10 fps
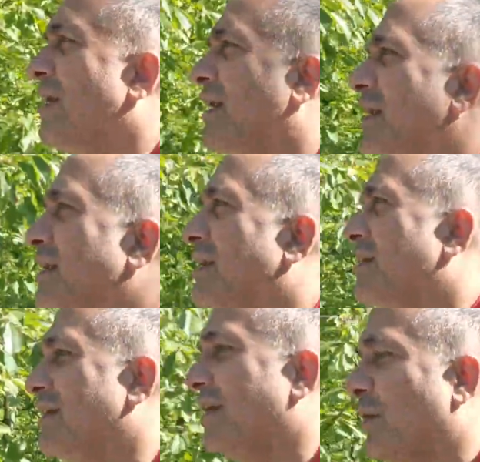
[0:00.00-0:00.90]
And,
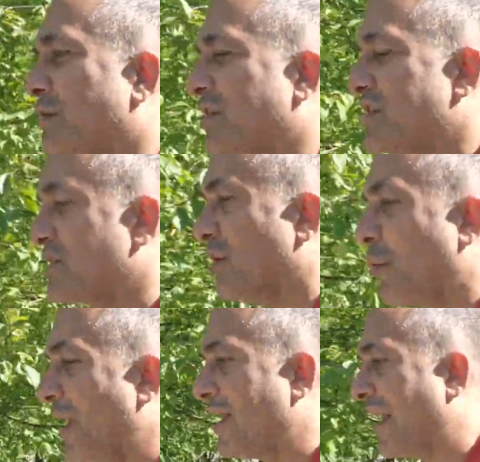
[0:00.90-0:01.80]
you know, just
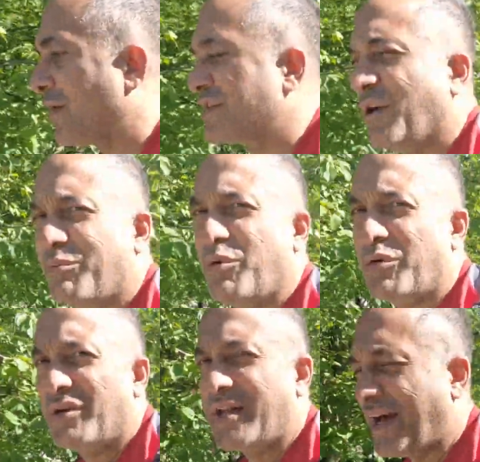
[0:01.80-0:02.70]
wait it out till
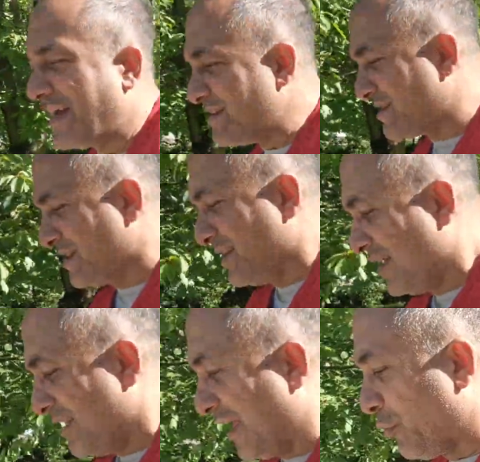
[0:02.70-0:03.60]
Putin dies,
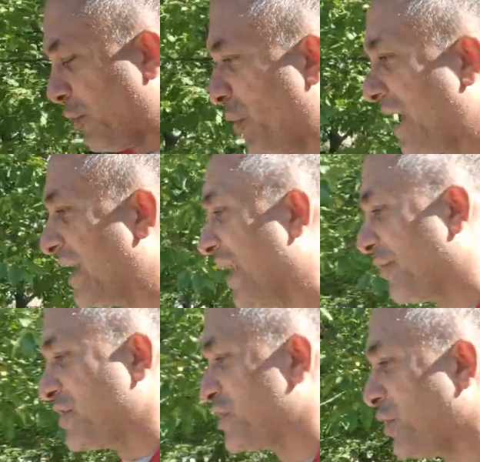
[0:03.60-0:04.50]
like we waited
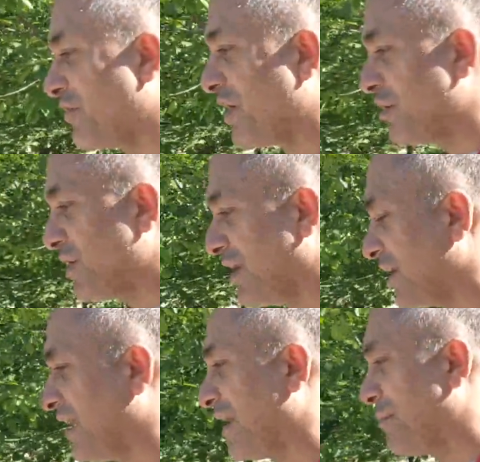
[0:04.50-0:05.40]
out the Soviet Union
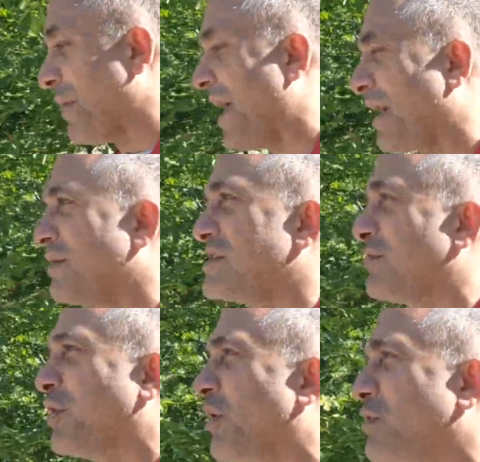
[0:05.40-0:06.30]
and get it back. Because
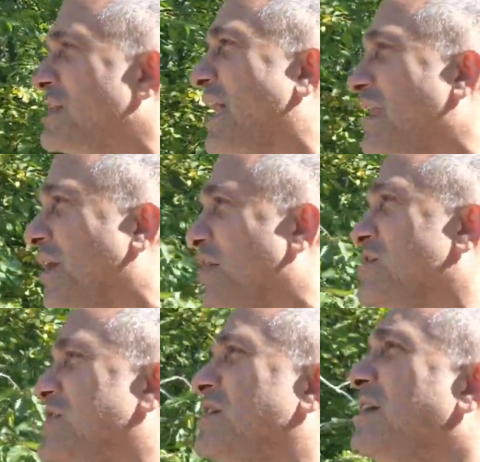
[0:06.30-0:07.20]
if we go 10
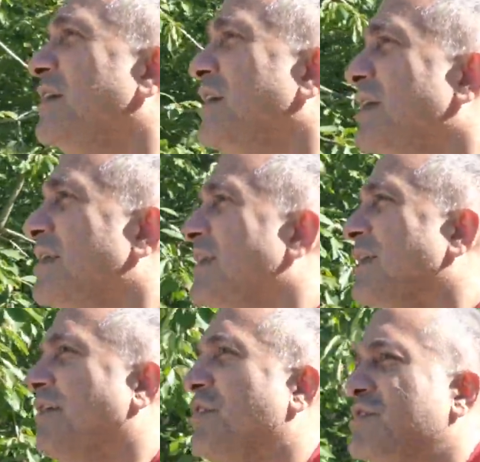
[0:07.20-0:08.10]
years,
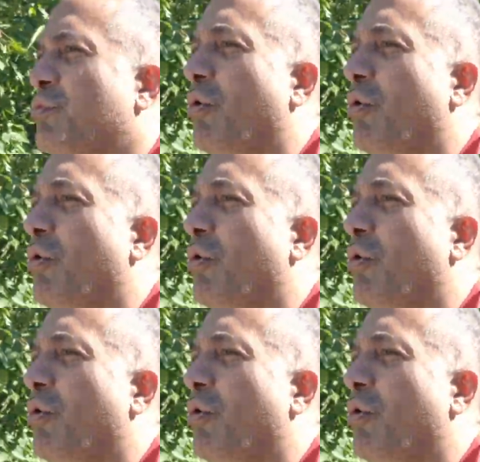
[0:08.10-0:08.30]
if this